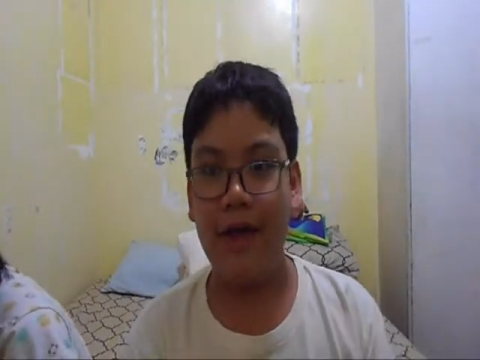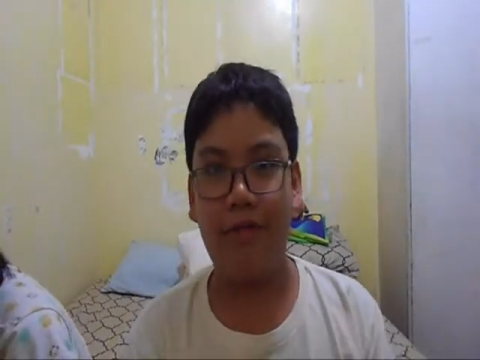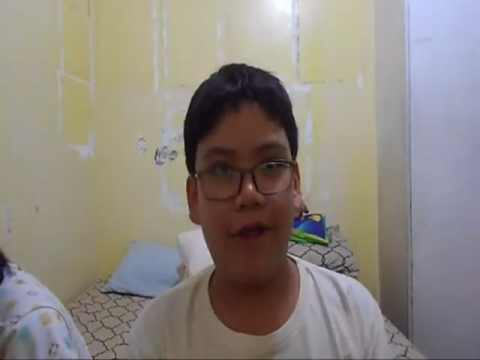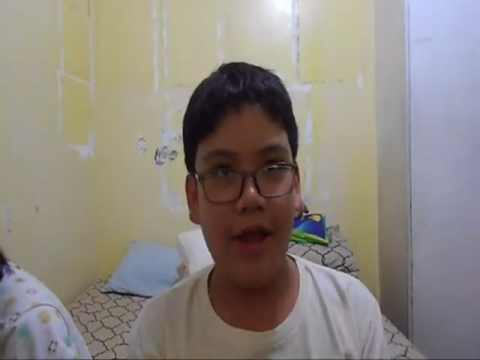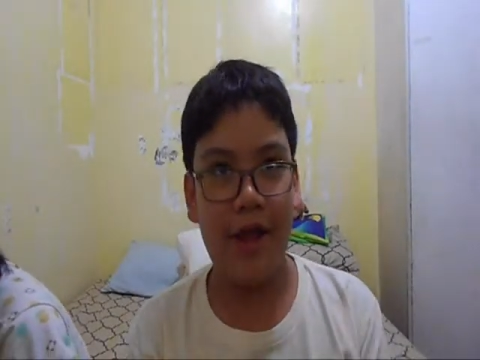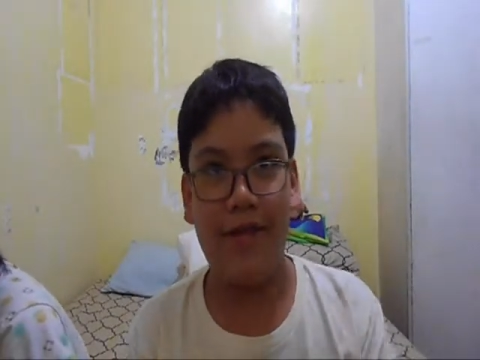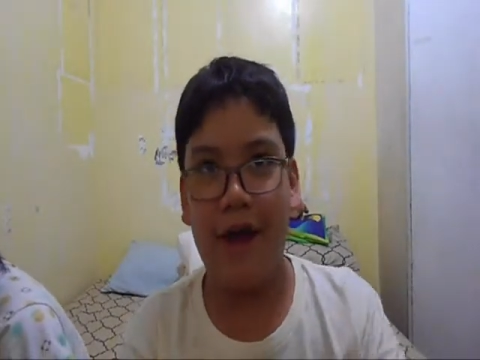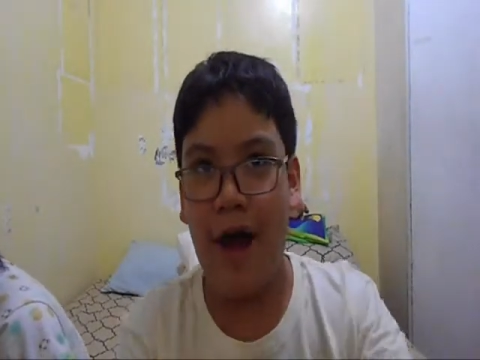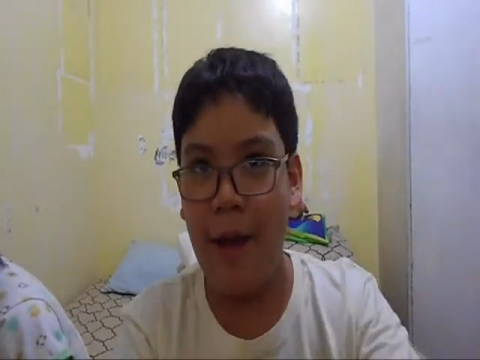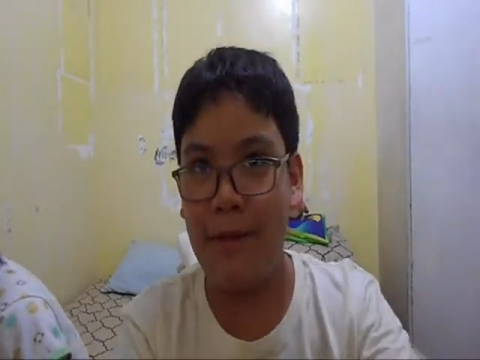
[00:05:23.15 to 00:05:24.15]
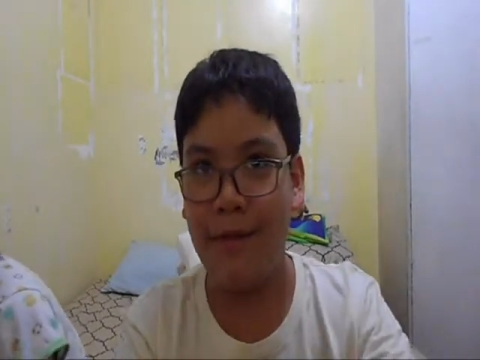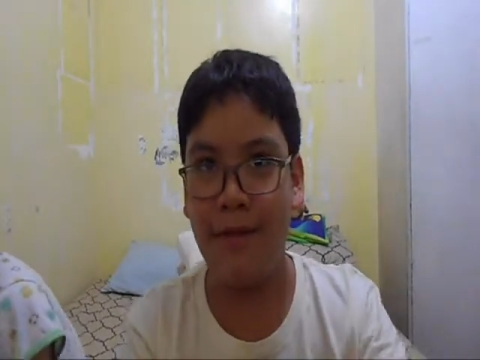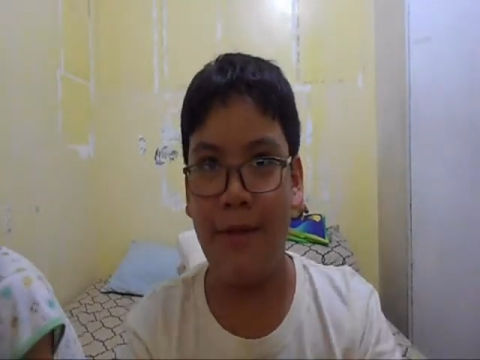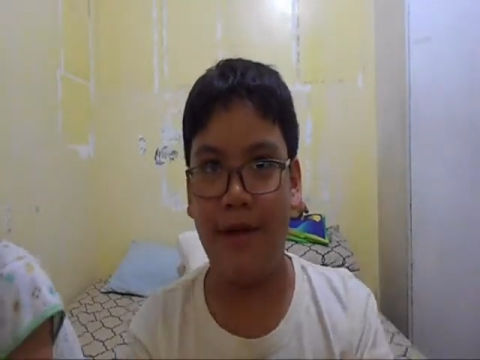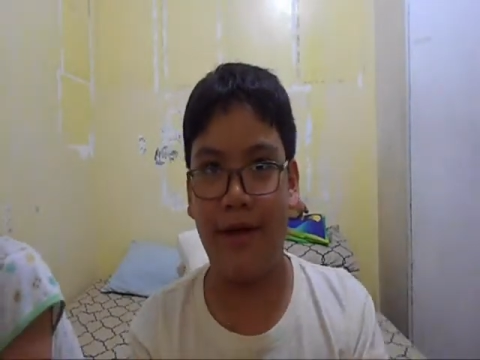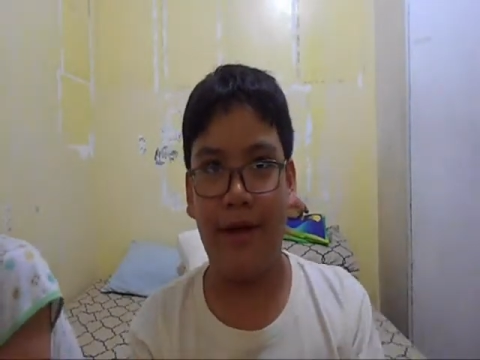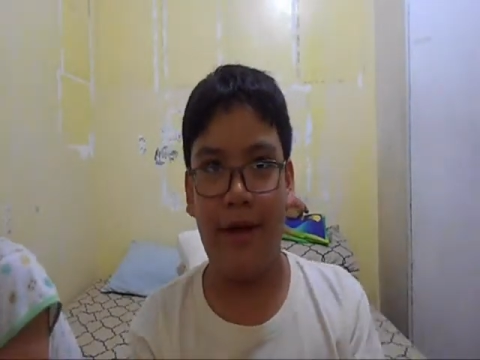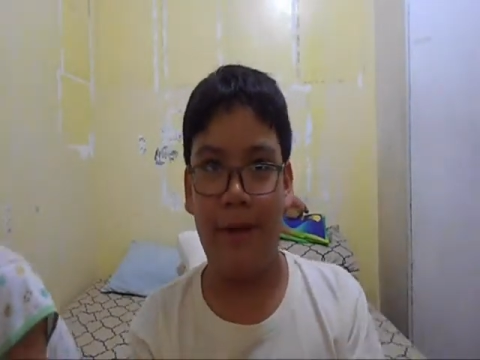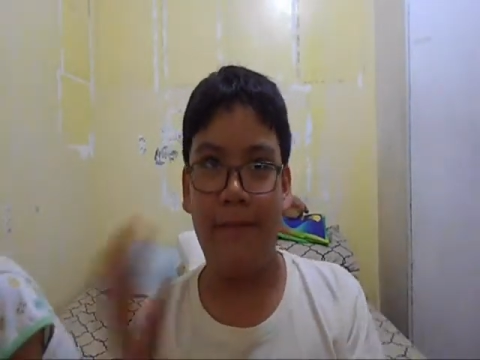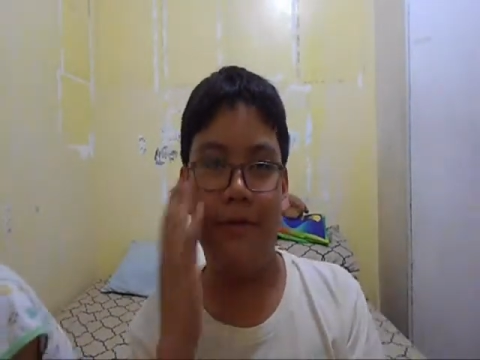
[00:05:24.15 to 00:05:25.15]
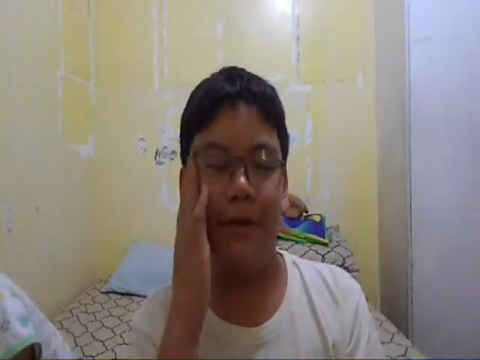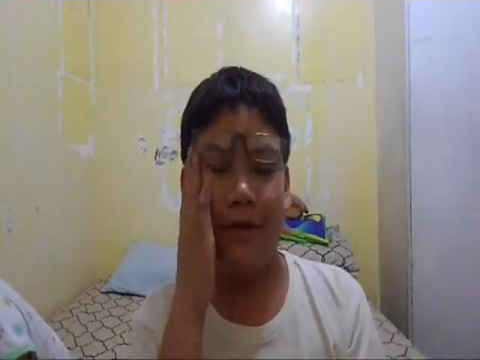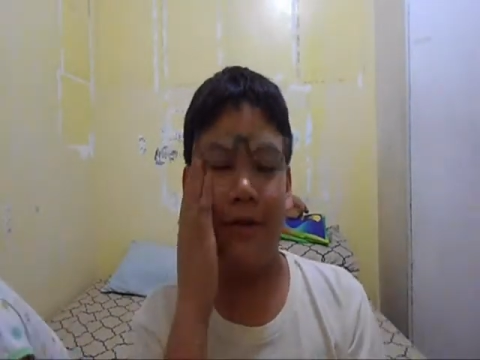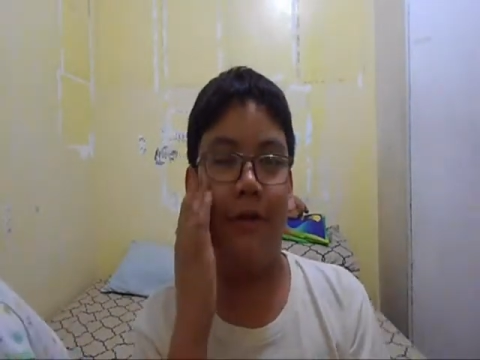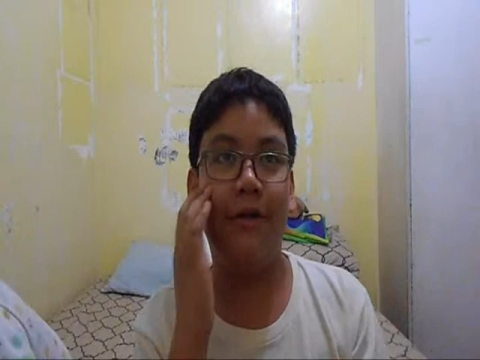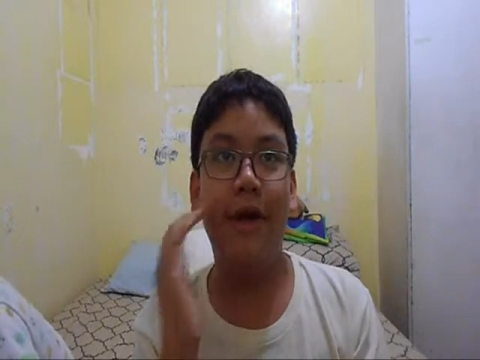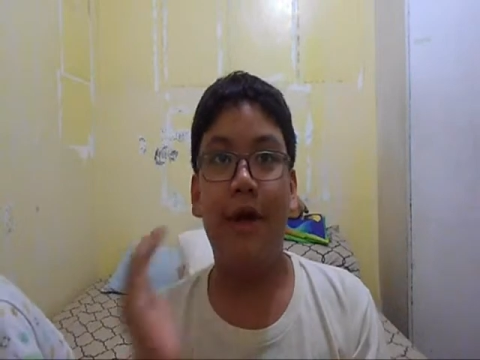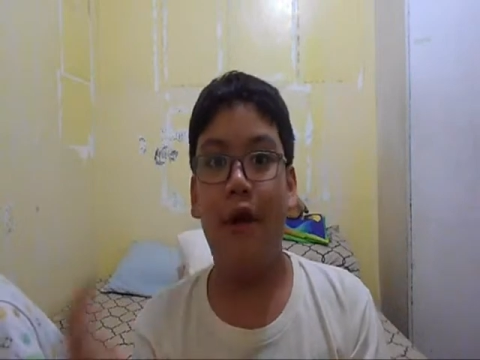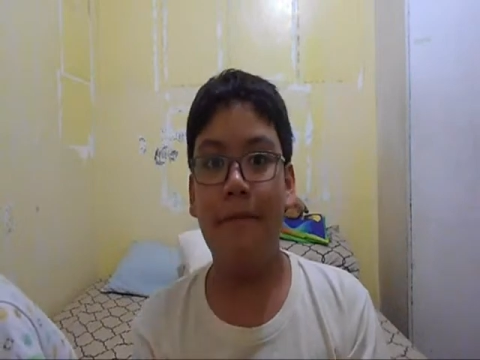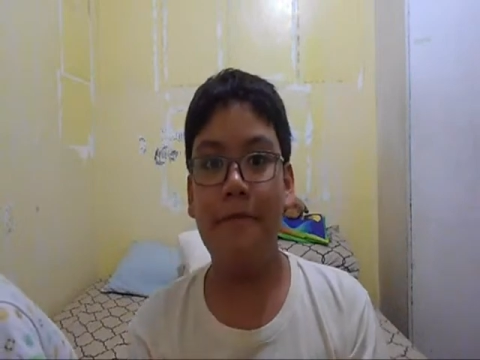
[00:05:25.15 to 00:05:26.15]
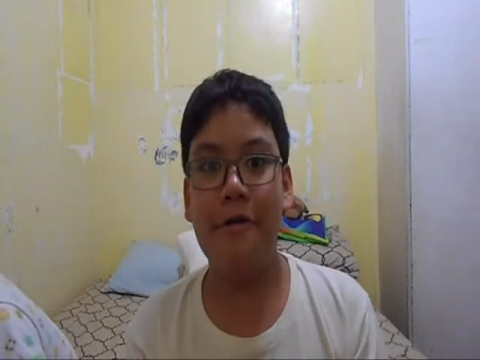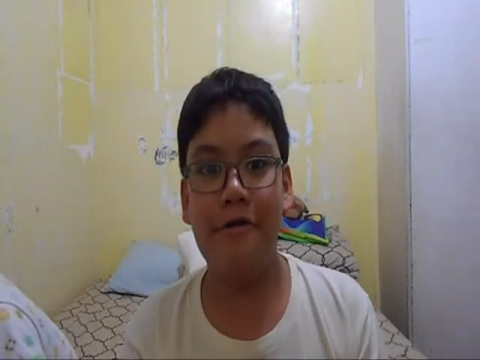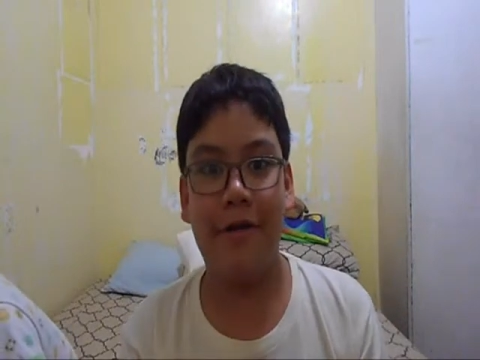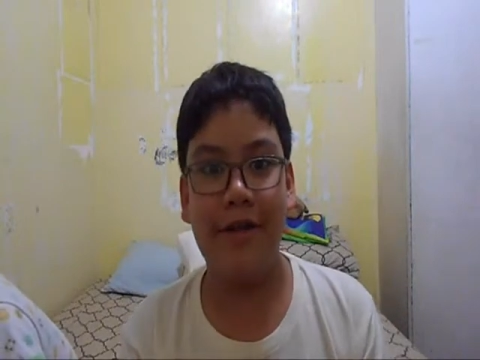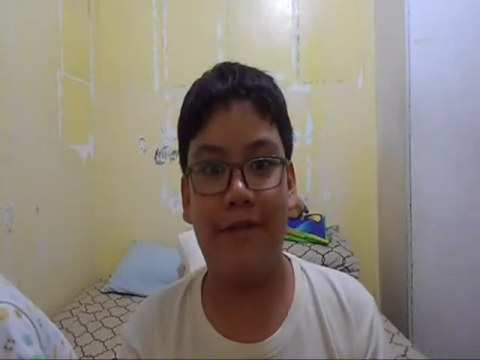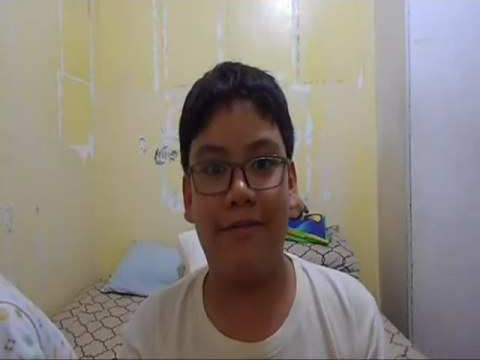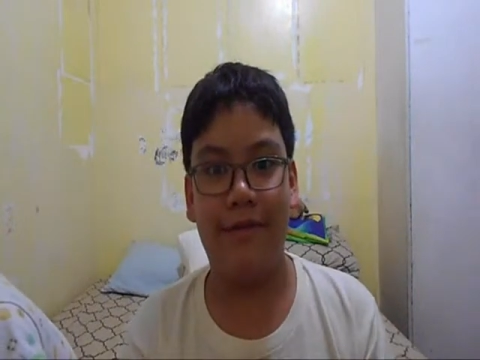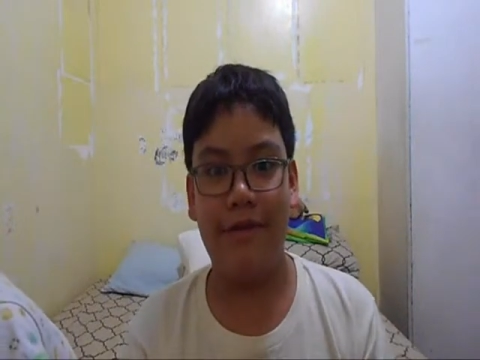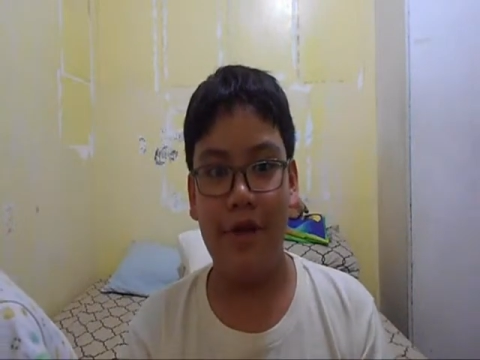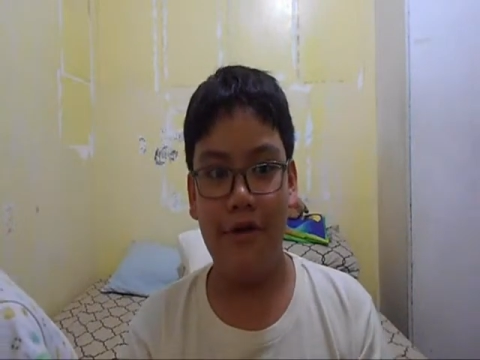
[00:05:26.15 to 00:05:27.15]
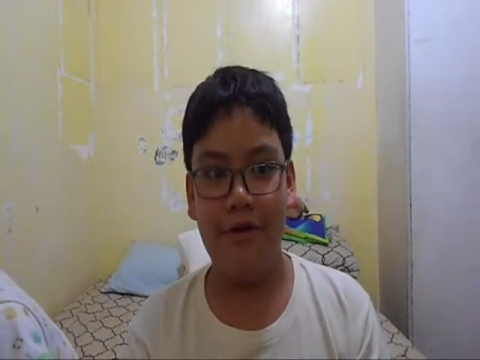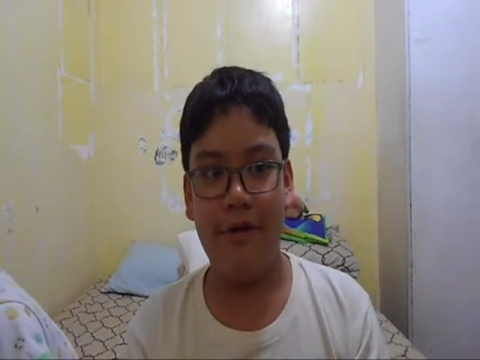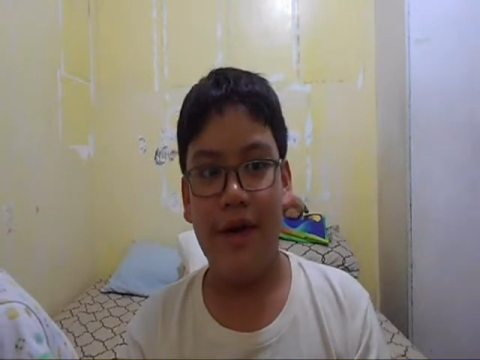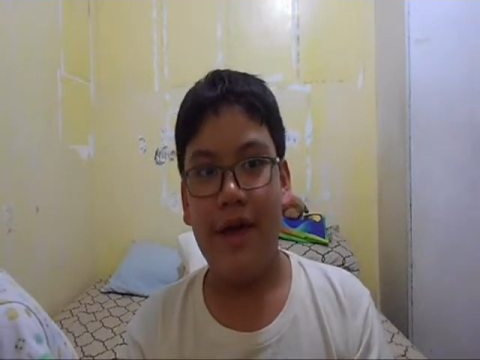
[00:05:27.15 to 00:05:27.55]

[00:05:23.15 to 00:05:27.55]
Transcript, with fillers: It's running out of time, so my, um, so hope you enjoyed this review.